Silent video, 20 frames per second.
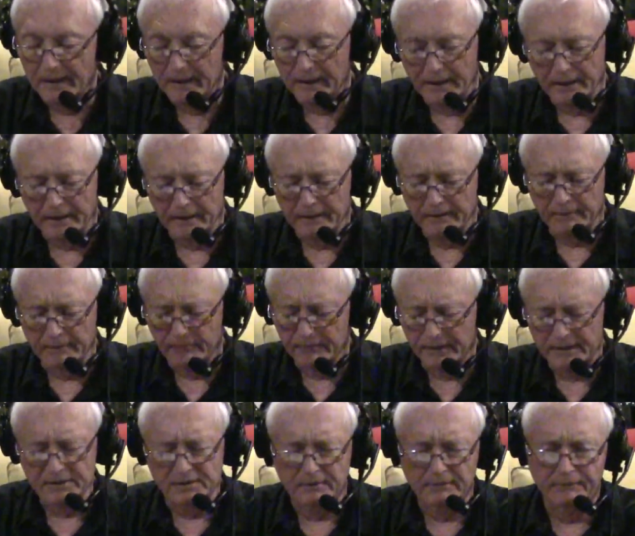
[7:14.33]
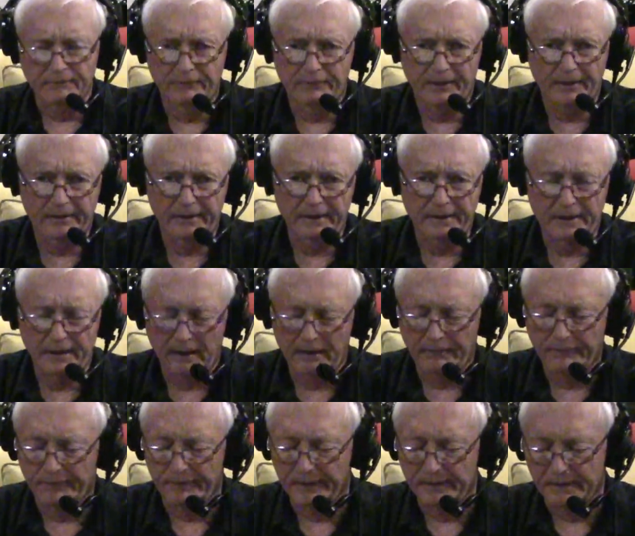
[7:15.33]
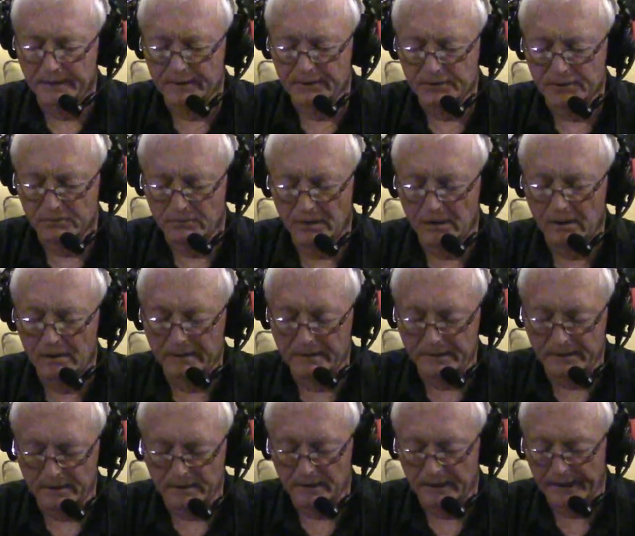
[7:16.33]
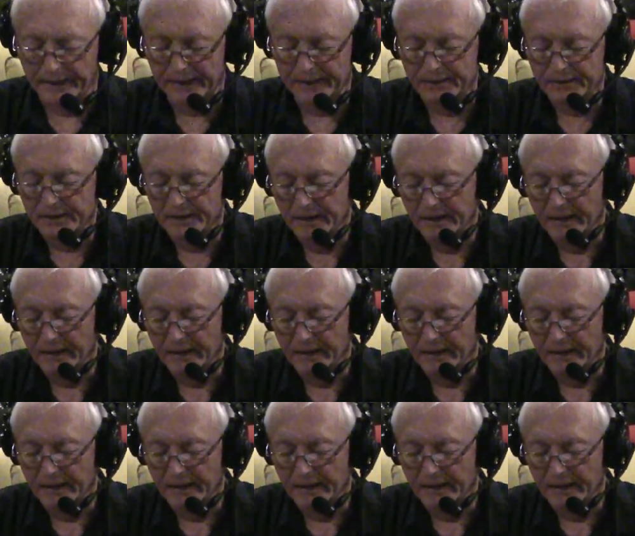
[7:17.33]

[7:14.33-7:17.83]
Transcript: Wrestled very tough at the Swall at the Clash.